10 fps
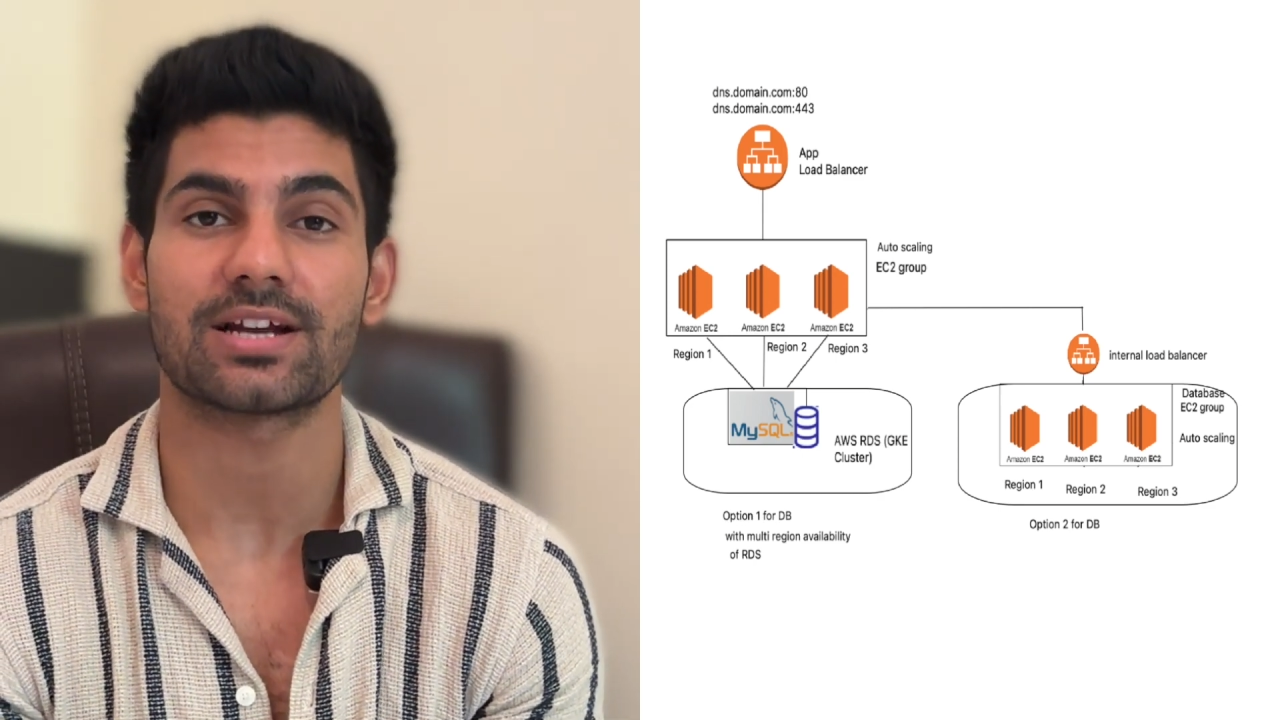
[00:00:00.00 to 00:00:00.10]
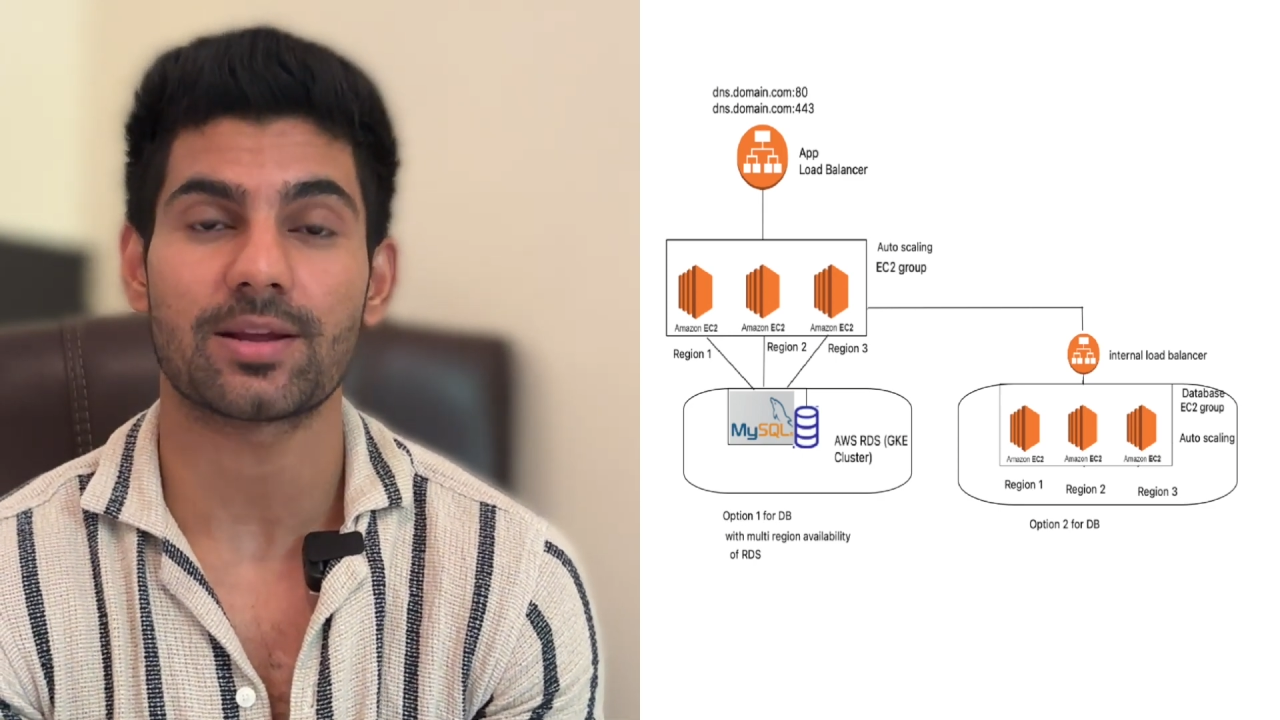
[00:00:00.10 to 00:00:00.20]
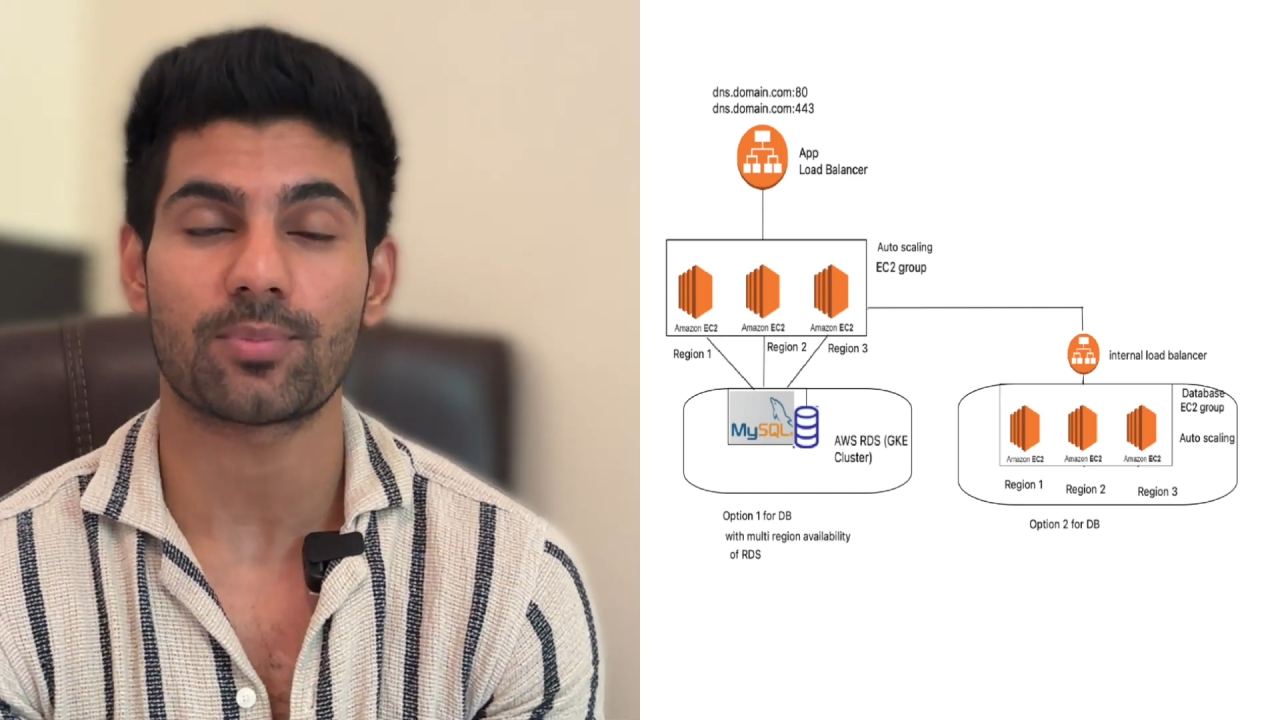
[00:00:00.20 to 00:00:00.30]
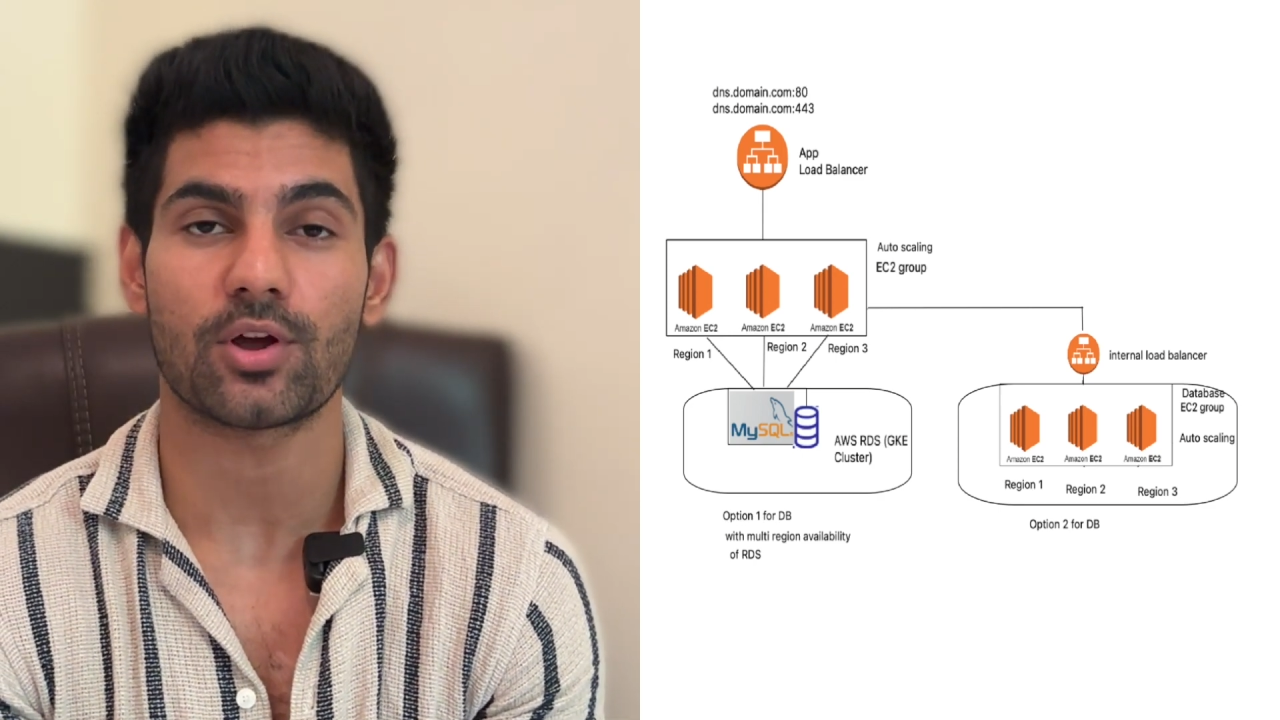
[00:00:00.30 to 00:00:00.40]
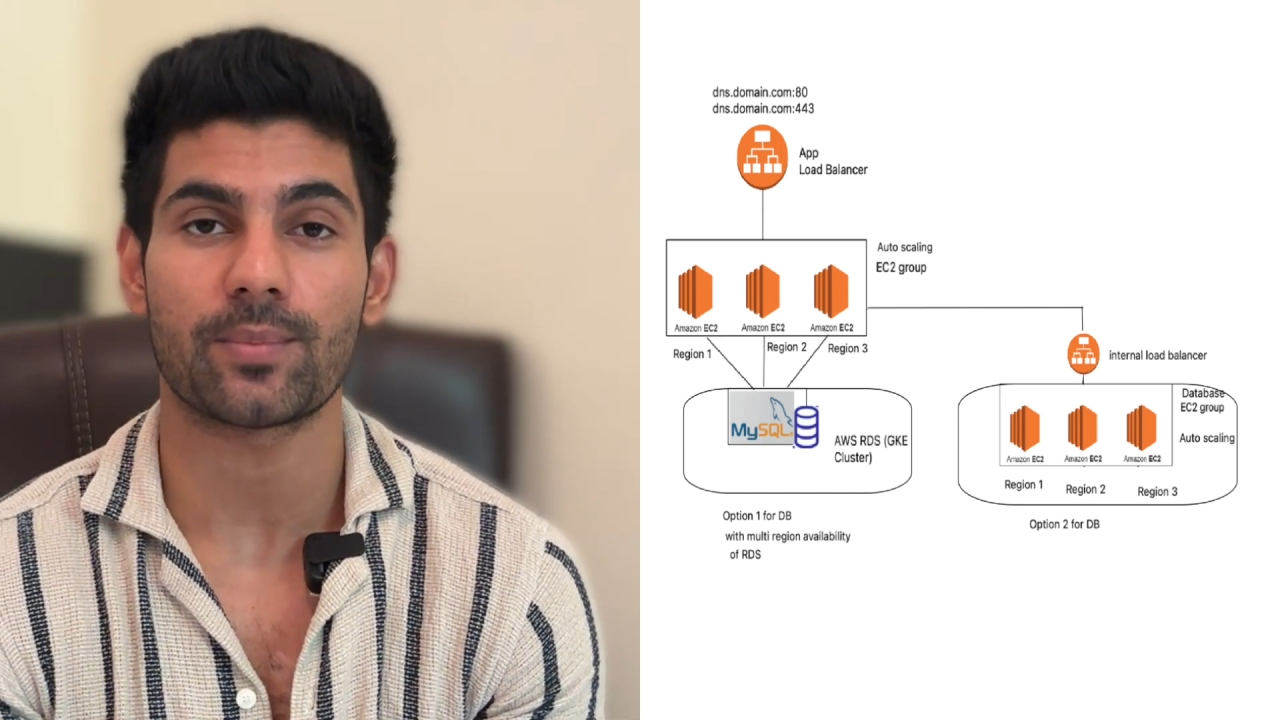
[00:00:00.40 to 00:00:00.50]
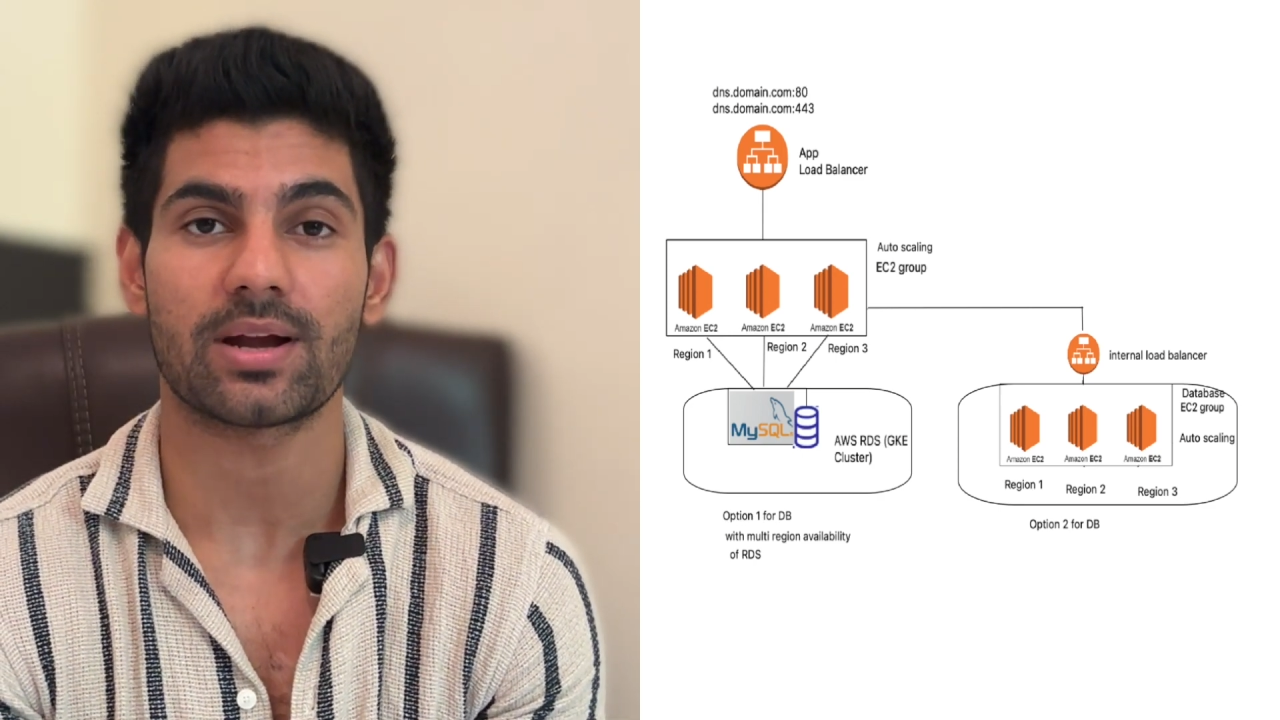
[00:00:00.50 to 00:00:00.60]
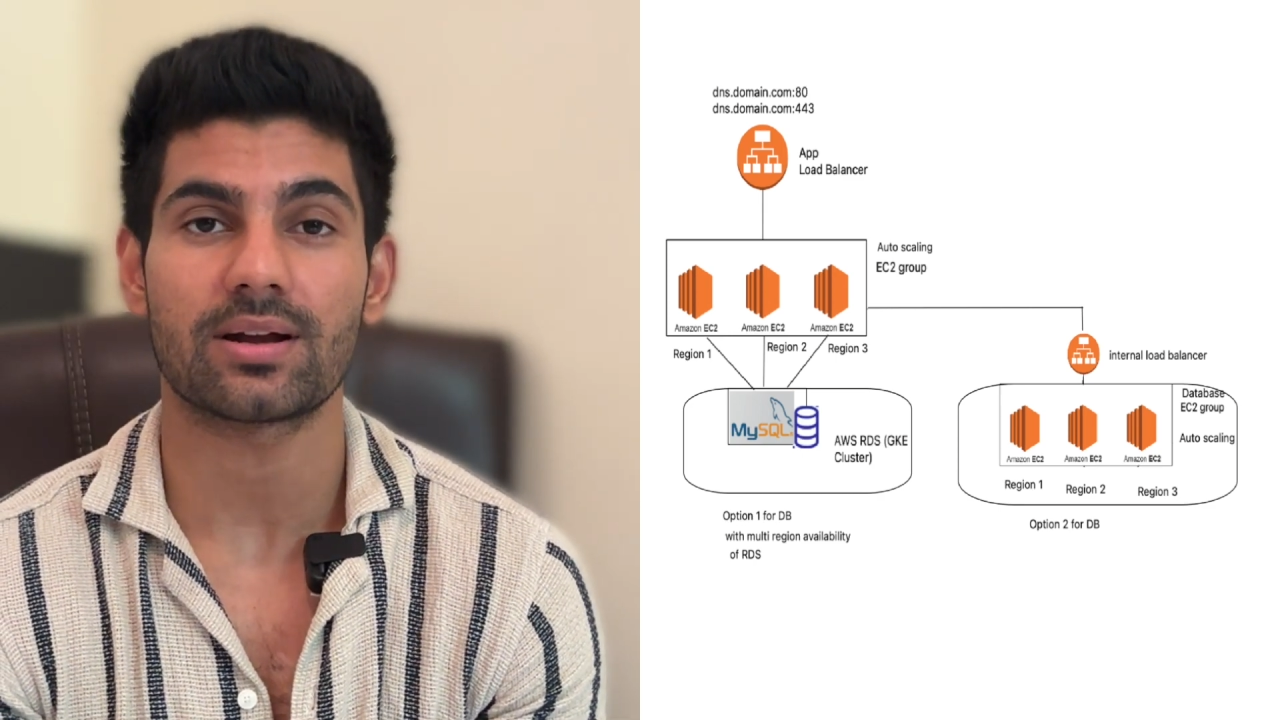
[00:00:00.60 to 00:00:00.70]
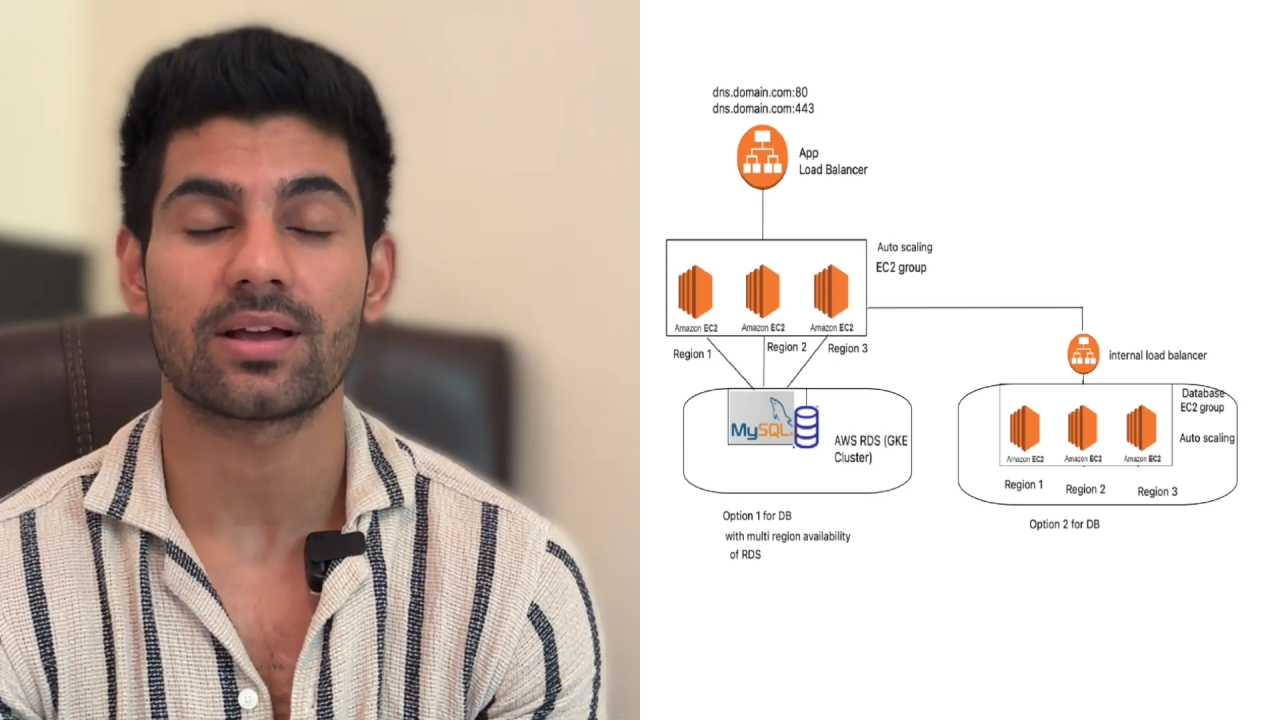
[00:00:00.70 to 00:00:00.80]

deployment.